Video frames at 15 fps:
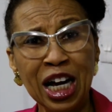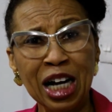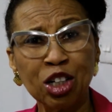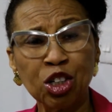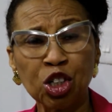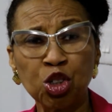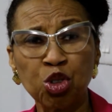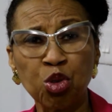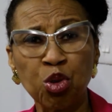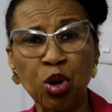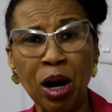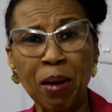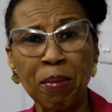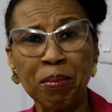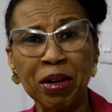not to
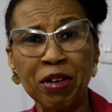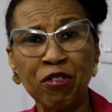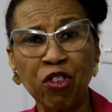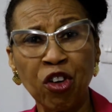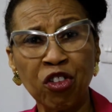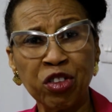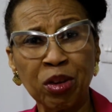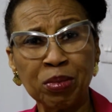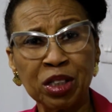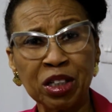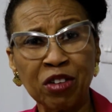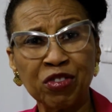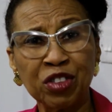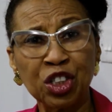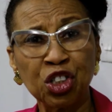involve
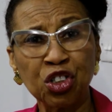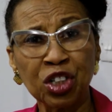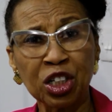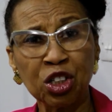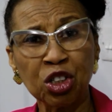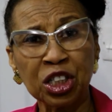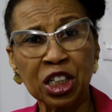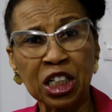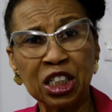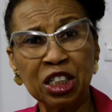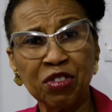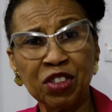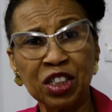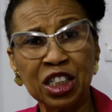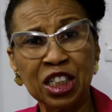themselves in strenuous
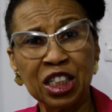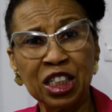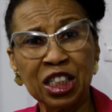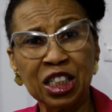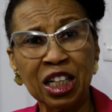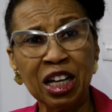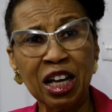activities,